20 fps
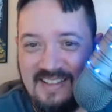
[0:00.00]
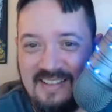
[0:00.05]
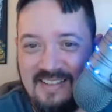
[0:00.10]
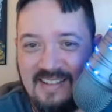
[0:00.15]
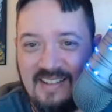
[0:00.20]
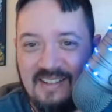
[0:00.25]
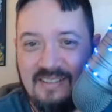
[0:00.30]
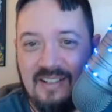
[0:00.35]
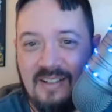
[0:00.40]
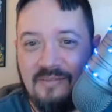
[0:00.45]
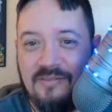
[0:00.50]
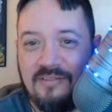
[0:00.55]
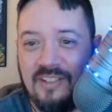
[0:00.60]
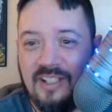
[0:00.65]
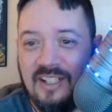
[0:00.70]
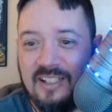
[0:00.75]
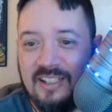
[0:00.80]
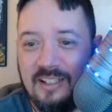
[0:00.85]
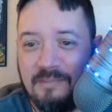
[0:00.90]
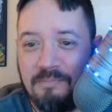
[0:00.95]
Oh no, I'm
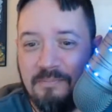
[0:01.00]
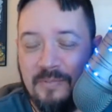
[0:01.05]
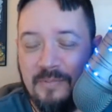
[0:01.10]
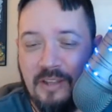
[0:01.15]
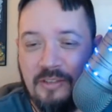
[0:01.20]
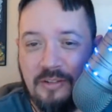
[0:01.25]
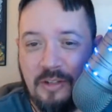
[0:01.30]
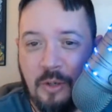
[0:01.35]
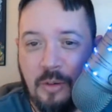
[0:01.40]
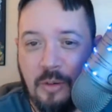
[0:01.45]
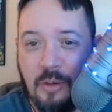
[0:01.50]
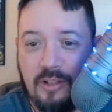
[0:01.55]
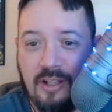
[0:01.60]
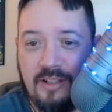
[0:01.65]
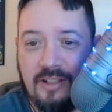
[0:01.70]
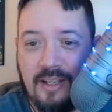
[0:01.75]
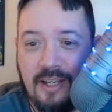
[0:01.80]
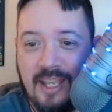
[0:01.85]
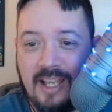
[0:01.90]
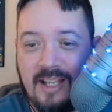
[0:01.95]
fine. I nothing going
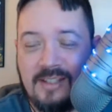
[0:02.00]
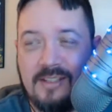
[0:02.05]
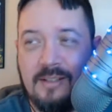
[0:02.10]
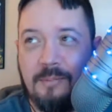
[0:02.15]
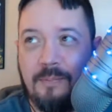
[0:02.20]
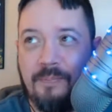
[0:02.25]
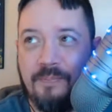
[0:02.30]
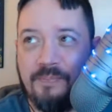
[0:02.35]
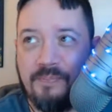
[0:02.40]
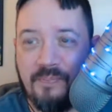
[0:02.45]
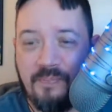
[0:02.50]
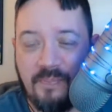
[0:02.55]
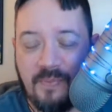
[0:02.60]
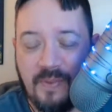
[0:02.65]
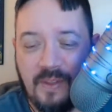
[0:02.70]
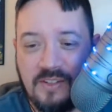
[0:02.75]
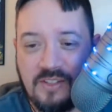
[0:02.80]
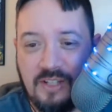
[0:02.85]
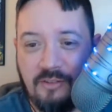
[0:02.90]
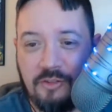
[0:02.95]
on. I got some
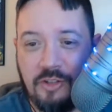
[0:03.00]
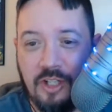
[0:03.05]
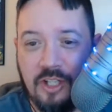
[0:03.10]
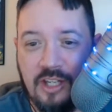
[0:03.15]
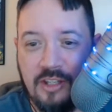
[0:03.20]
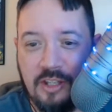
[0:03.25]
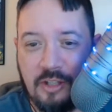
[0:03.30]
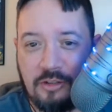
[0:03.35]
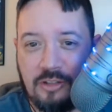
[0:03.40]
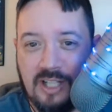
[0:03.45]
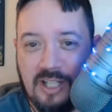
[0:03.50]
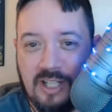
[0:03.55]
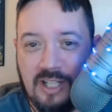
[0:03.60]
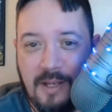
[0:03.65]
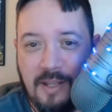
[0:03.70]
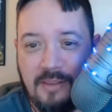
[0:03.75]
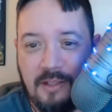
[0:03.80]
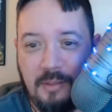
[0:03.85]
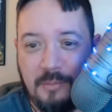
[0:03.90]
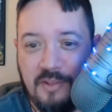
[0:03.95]
stuff cooking in the crock
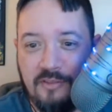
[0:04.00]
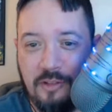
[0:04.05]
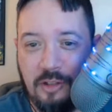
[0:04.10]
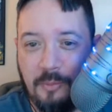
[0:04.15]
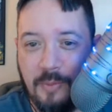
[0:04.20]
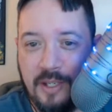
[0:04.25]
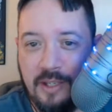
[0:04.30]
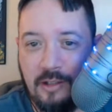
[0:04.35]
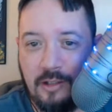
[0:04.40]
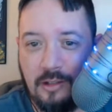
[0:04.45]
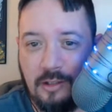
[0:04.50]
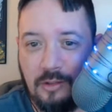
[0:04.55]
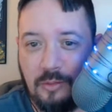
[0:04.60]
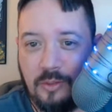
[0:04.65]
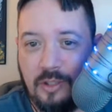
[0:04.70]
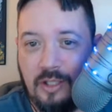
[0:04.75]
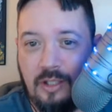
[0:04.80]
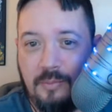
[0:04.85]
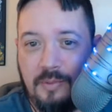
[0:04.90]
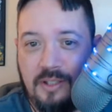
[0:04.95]
pot that I'll be filming here in a little
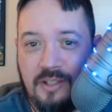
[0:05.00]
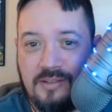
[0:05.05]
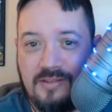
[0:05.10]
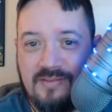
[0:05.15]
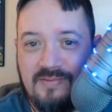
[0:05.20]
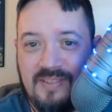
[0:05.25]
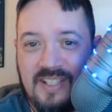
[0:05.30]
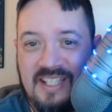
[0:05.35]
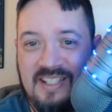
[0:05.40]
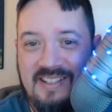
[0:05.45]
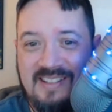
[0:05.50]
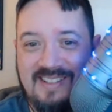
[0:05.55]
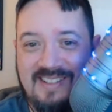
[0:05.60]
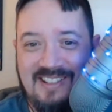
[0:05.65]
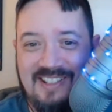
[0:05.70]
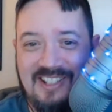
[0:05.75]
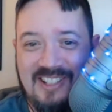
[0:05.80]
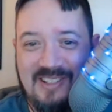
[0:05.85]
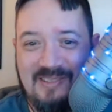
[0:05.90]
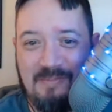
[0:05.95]
while, but it's
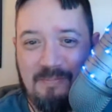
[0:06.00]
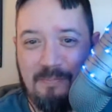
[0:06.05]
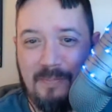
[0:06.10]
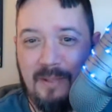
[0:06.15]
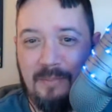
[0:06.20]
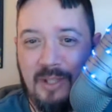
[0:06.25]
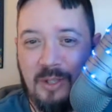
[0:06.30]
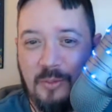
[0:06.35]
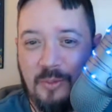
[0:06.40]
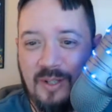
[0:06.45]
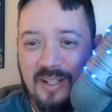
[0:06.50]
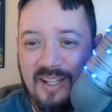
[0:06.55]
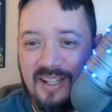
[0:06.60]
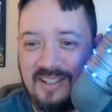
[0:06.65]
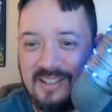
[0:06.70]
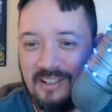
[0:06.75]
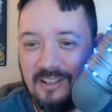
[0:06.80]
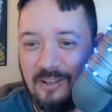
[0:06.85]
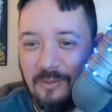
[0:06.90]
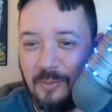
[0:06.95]
just bubbling away.
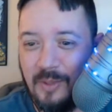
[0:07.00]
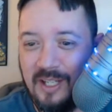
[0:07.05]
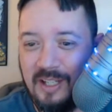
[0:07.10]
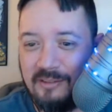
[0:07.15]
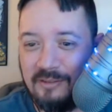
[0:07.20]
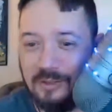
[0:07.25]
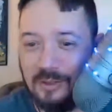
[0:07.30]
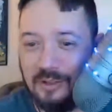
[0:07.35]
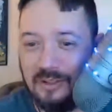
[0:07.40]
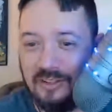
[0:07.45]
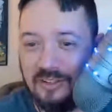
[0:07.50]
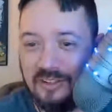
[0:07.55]
It's all I'm waiting for.